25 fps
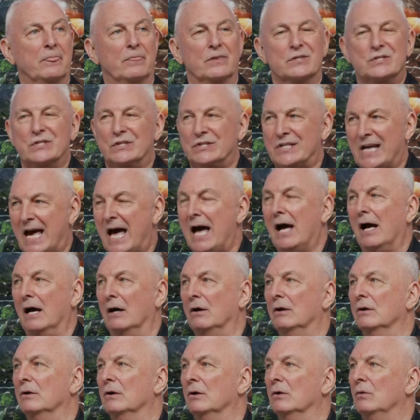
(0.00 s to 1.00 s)
This is
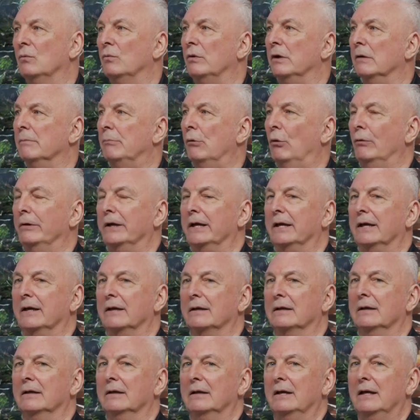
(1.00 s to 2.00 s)
how we are born
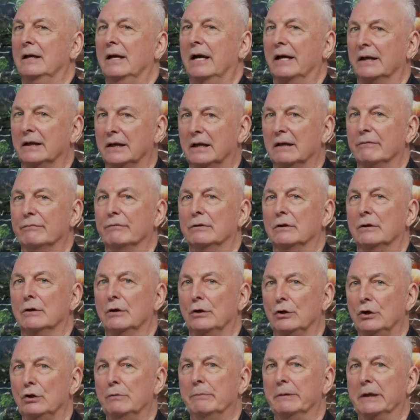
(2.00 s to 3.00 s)
again and given
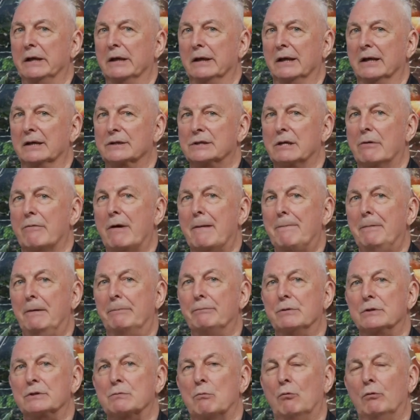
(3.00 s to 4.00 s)
a new beginning. As I wrap
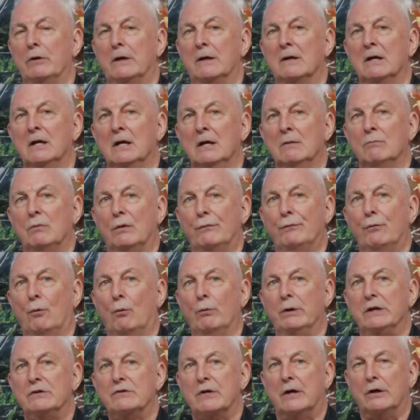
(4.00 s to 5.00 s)
up this morning,
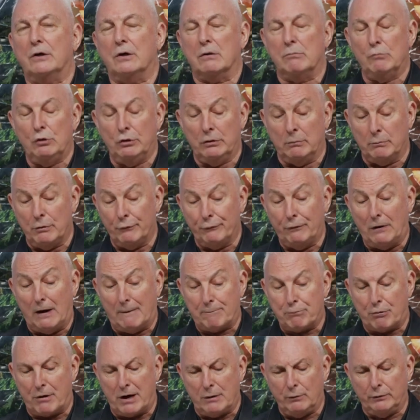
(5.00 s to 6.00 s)
before we take communion, before
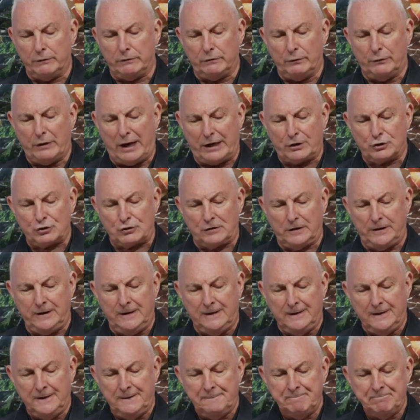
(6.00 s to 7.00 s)
I pray with you,
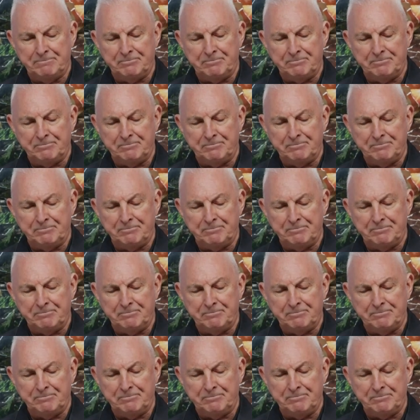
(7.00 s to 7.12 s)
actually,